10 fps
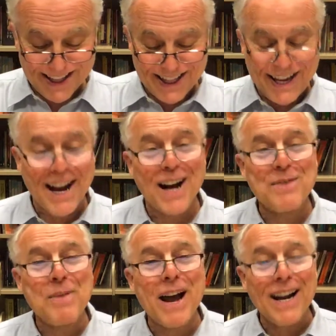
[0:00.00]
the young
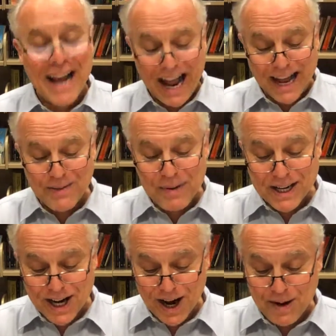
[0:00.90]
man had
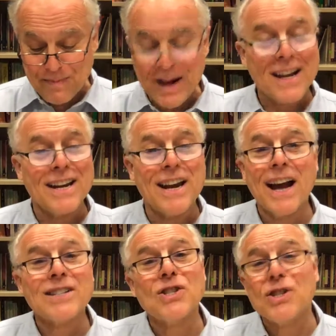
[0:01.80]
become,
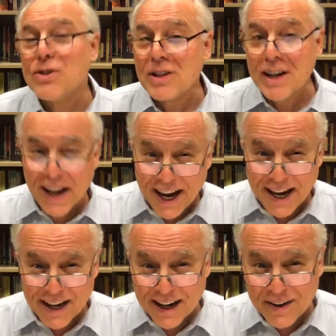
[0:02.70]
next to the
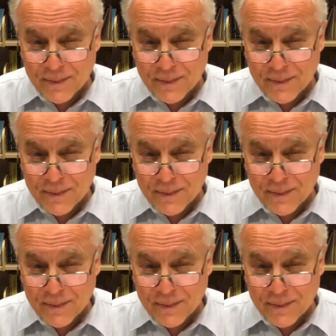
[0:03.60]
king,